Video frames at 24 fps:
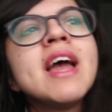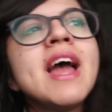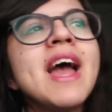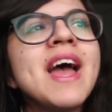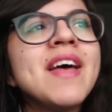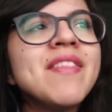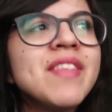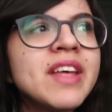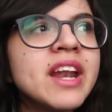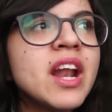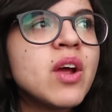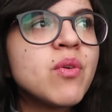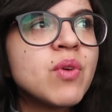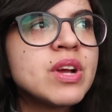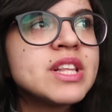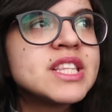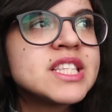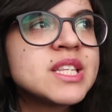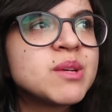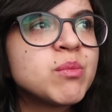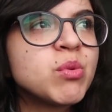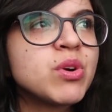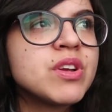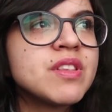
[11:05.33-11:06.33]
And then I read
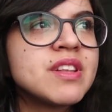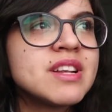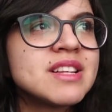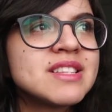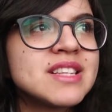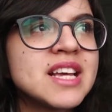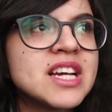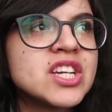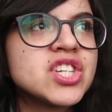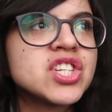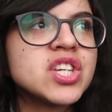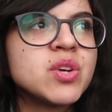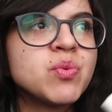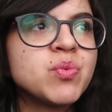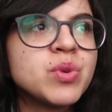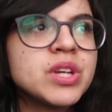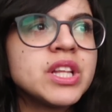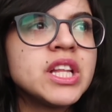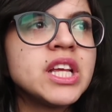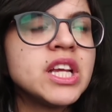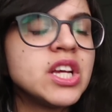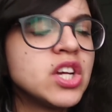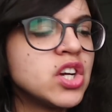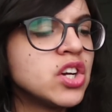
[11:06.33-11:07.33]
somewhere that it's actually
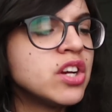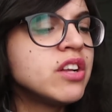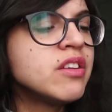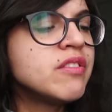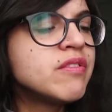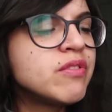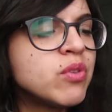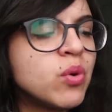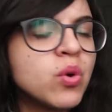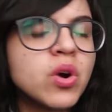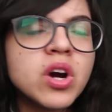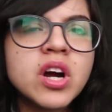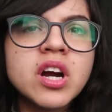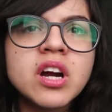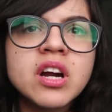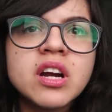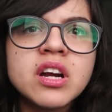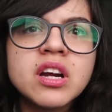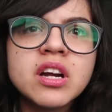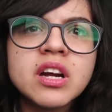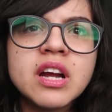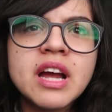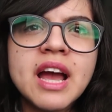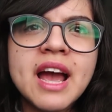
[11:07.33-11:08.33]
really good
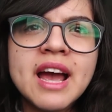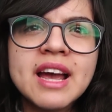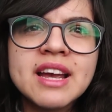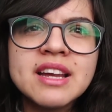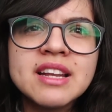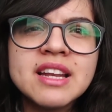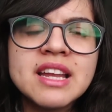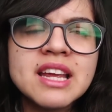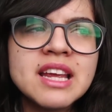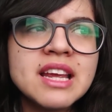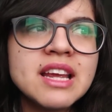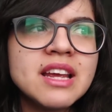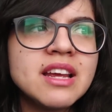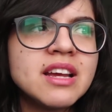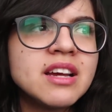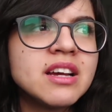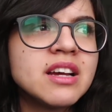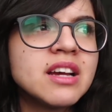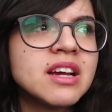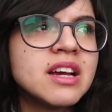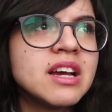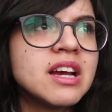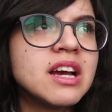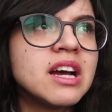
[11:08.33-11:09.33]
for
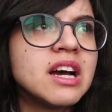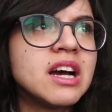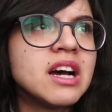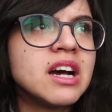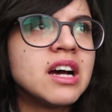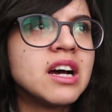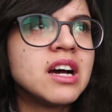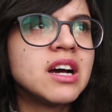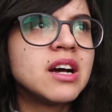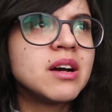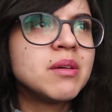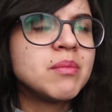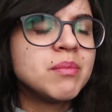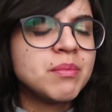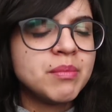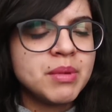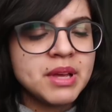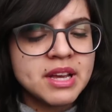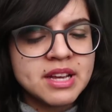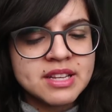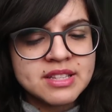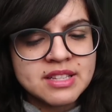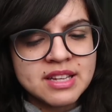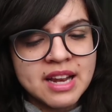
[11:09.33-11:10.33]
acne
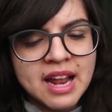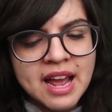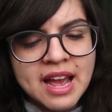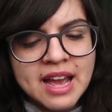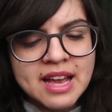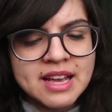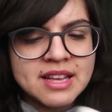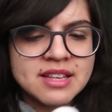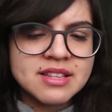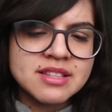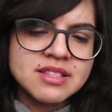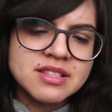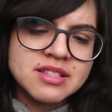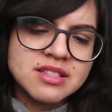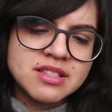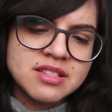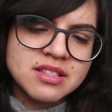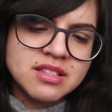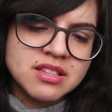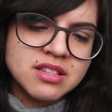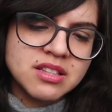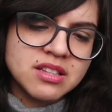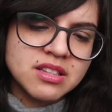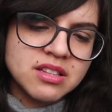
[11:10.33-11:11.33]
because it
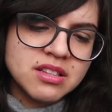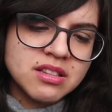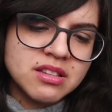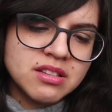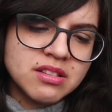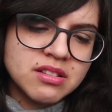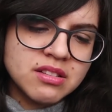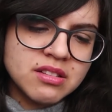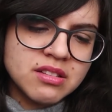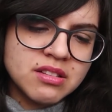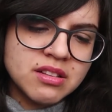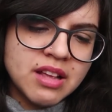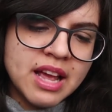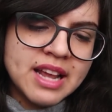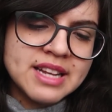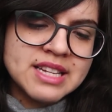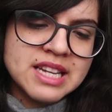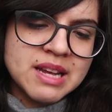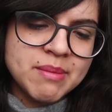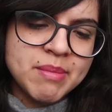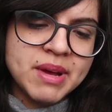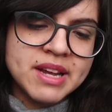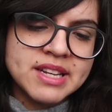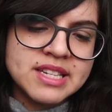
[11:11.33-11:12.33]
has
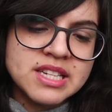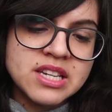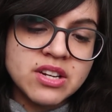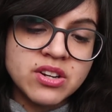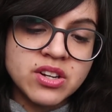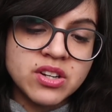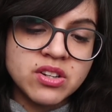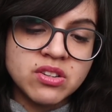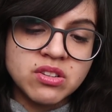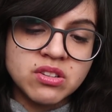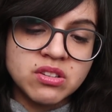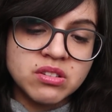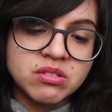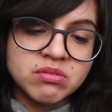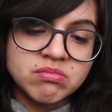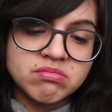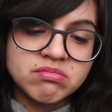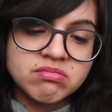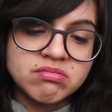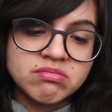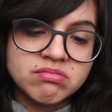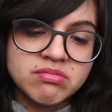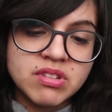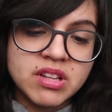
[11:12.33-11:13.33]

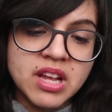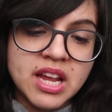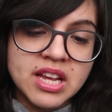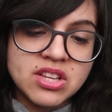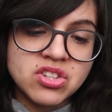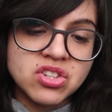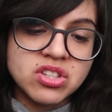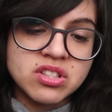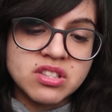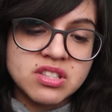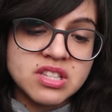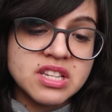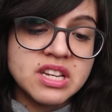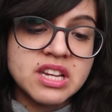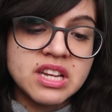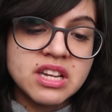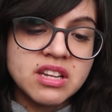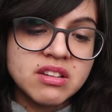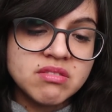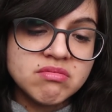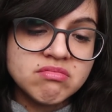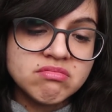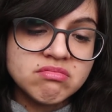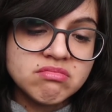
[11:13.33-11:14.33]
antibacterial agents in
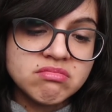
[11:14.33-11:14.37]
it.